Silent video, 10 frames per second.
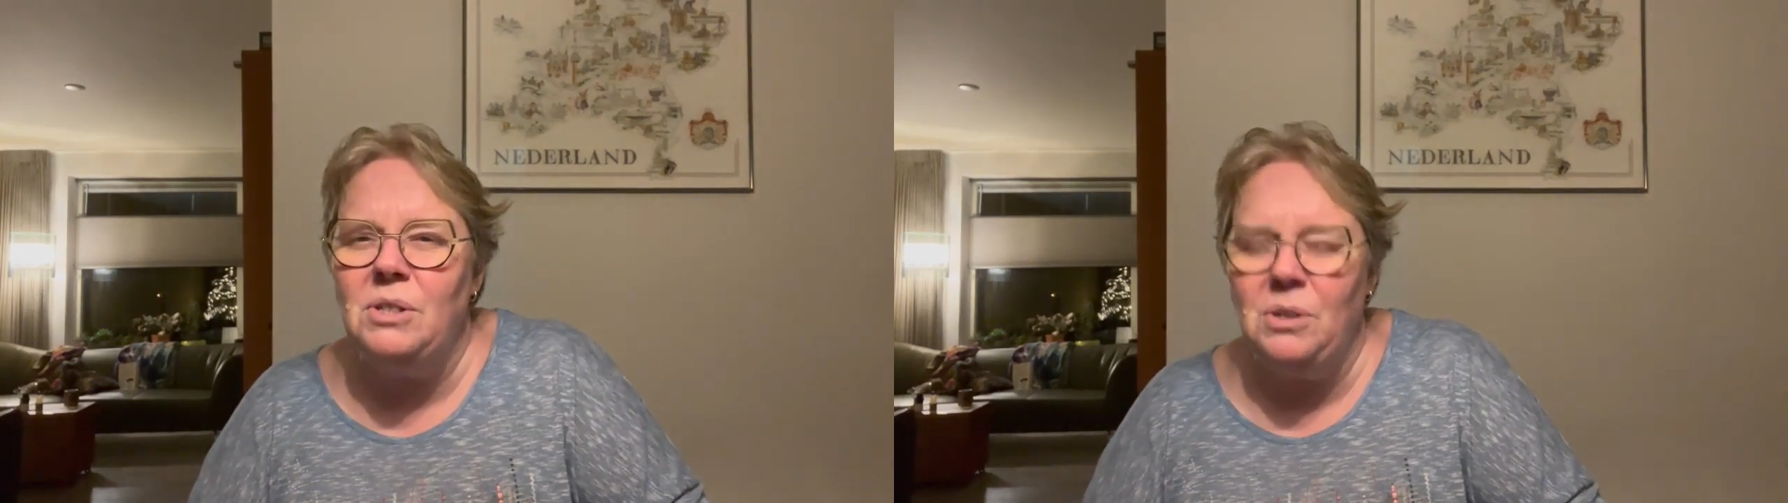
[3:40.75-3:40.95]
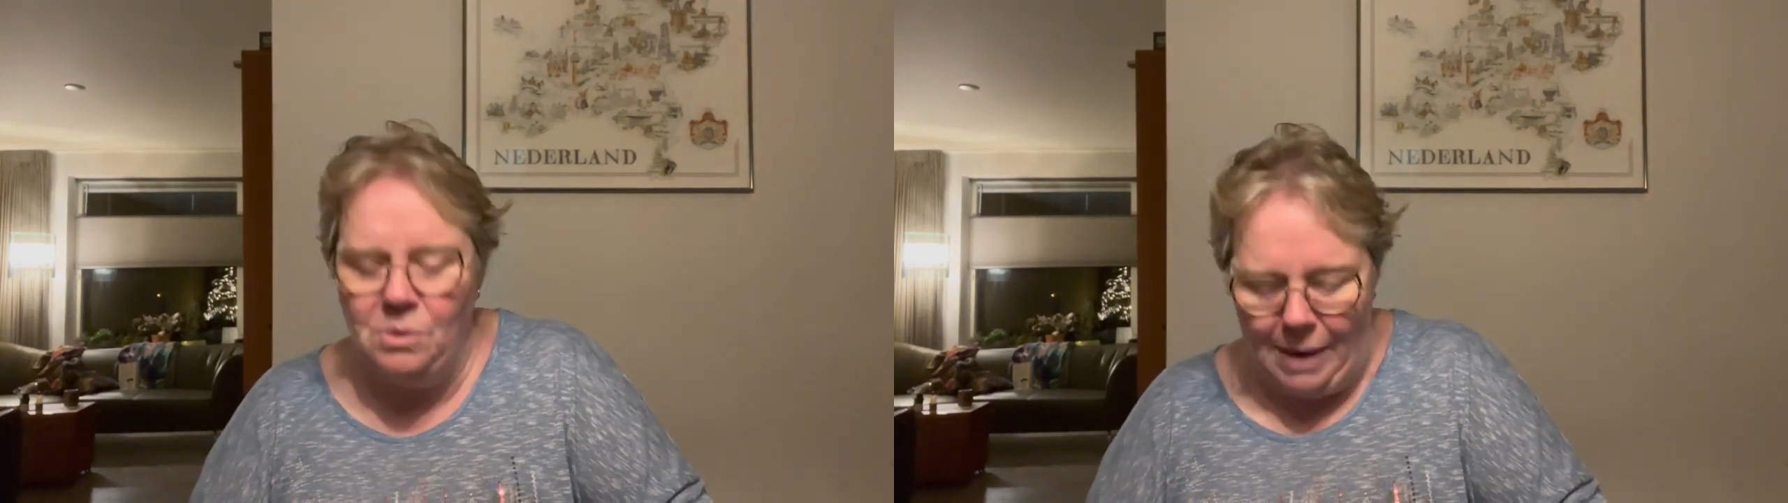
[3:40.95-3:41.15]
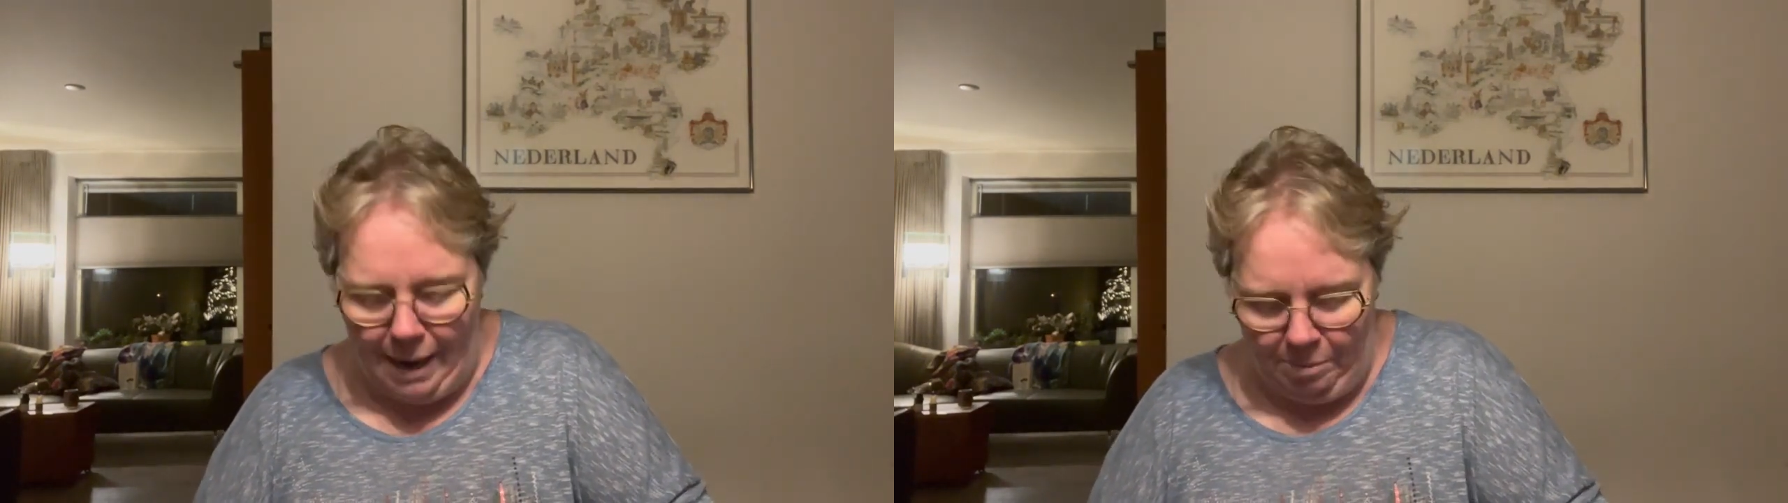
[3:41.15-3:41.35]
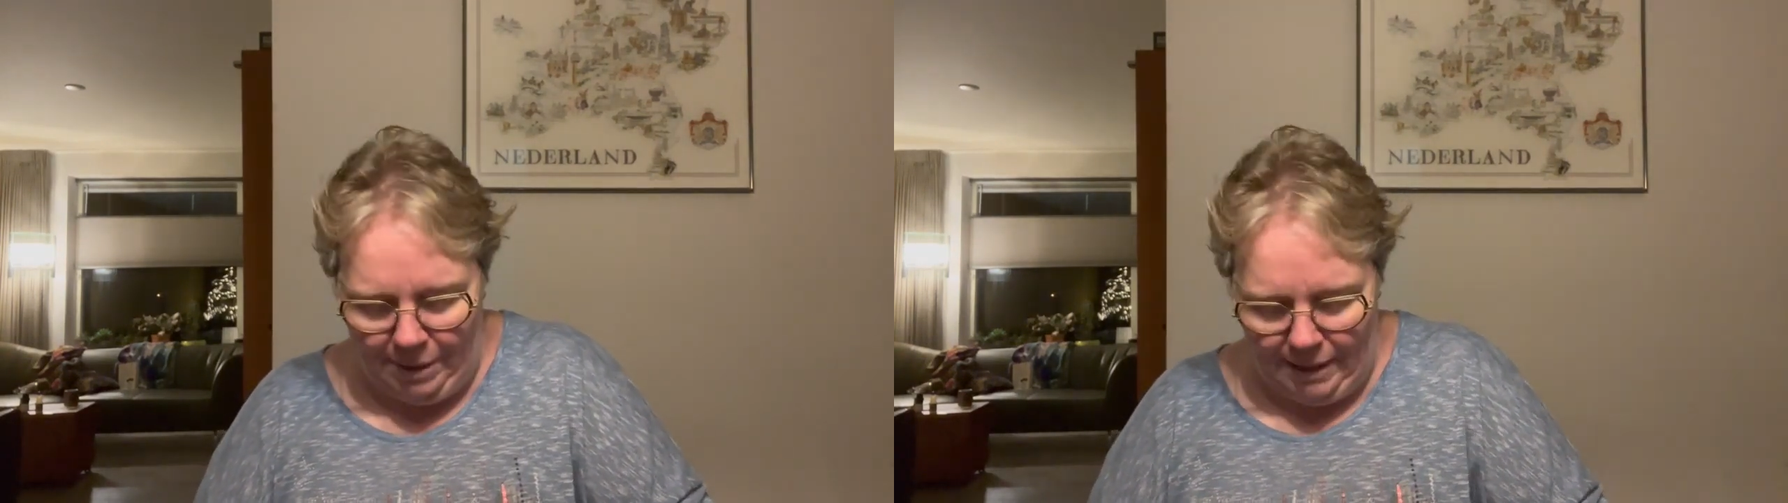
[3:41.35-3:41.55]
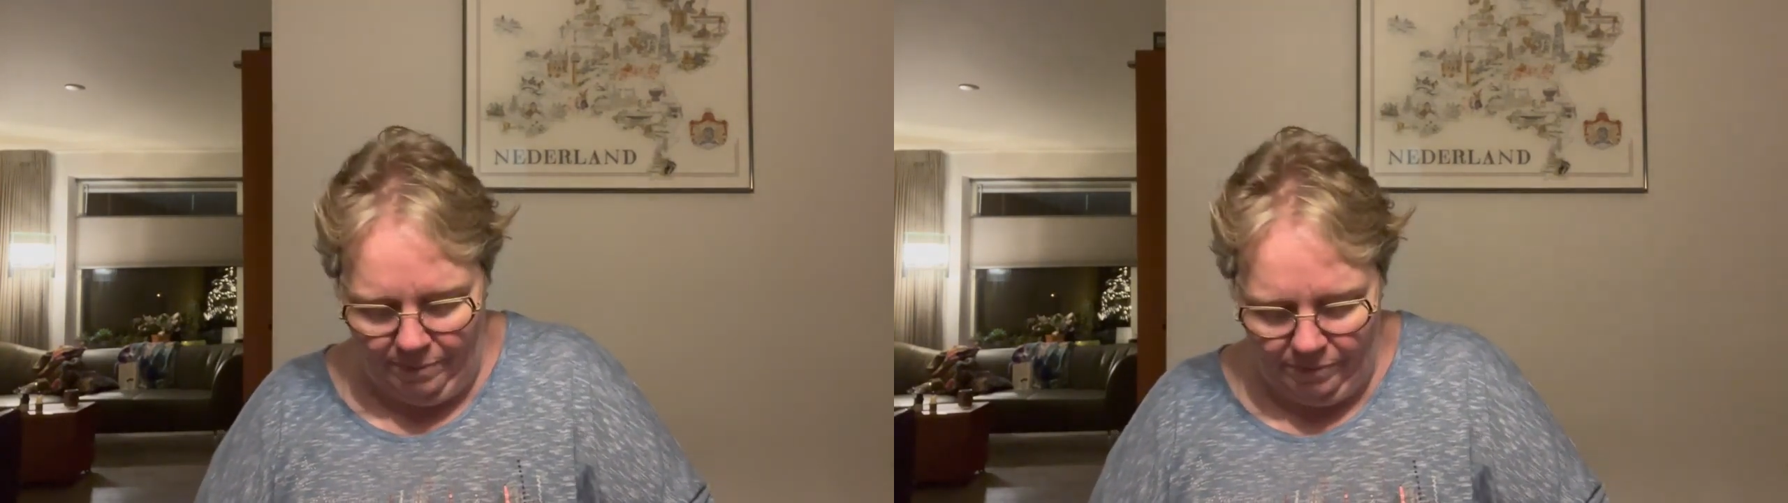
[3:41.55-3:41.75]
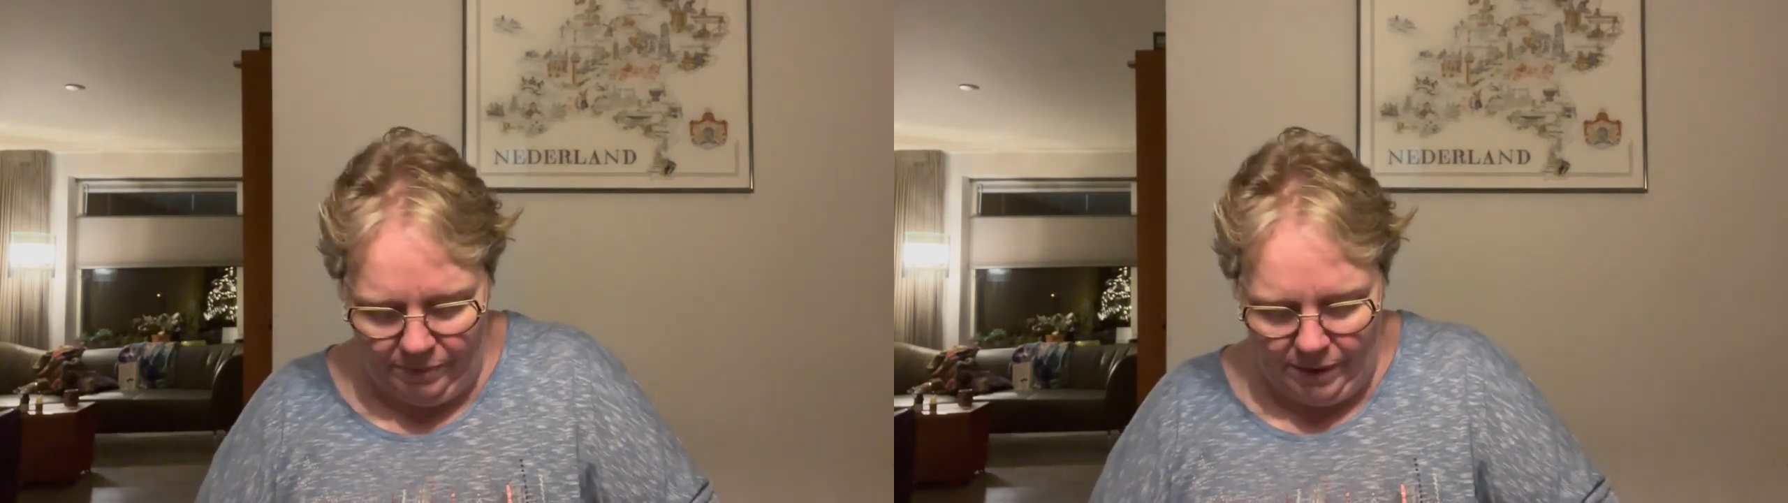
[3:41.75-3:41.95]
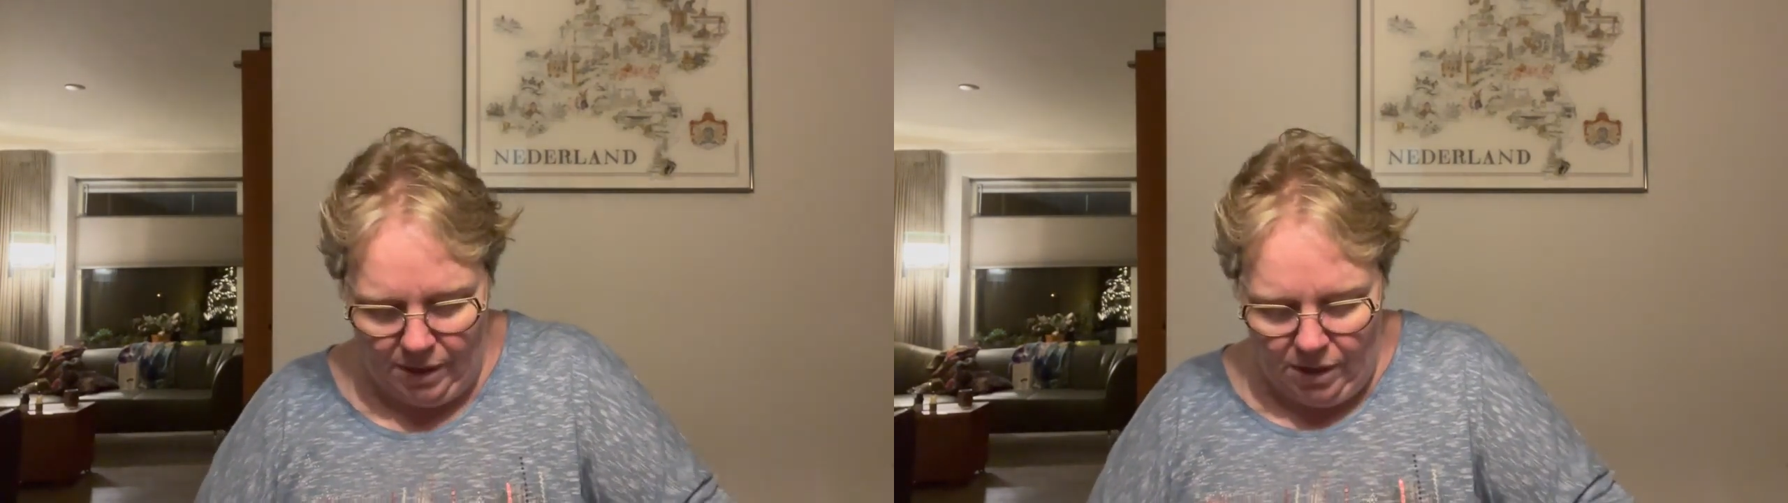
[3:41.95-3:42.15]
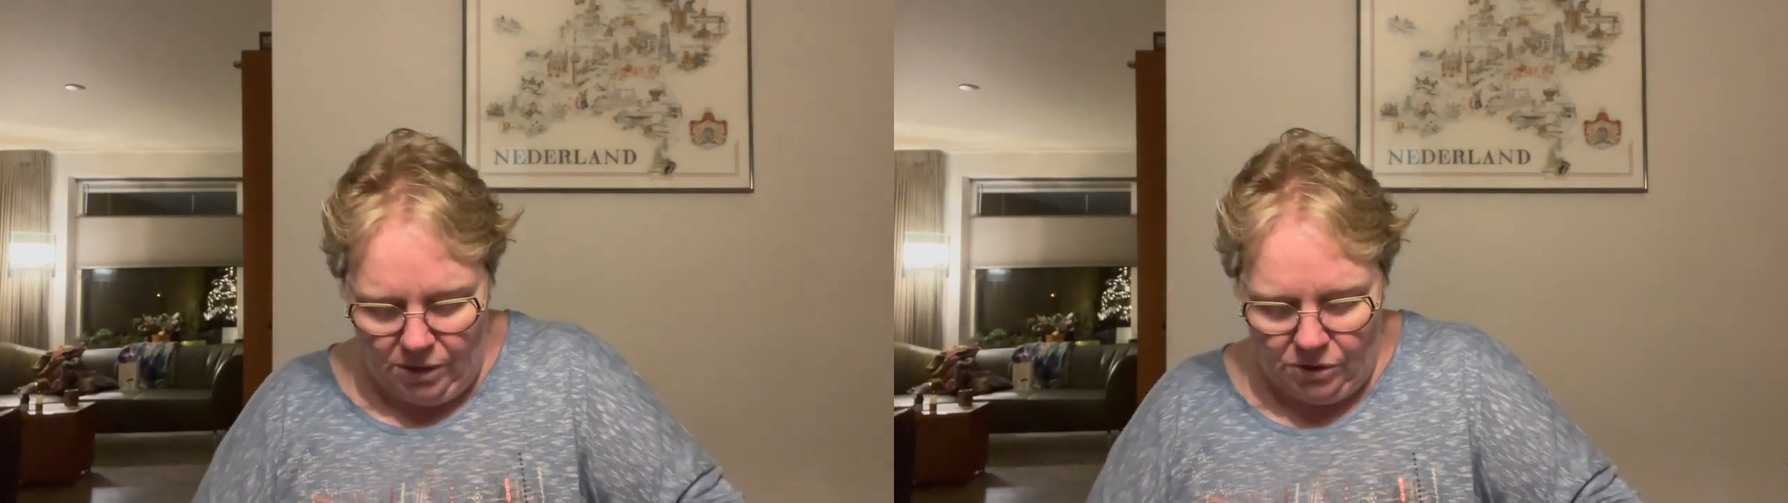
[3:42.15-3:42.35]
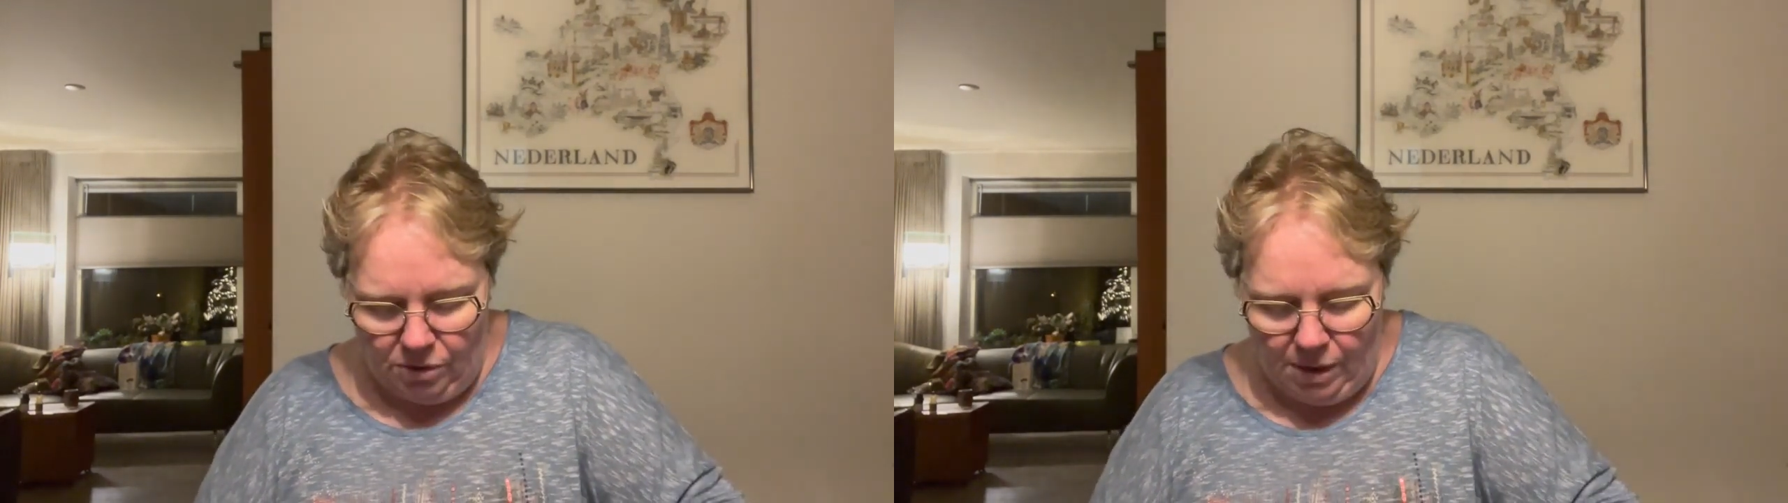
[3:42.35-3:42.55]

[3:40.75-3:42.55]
too happy. So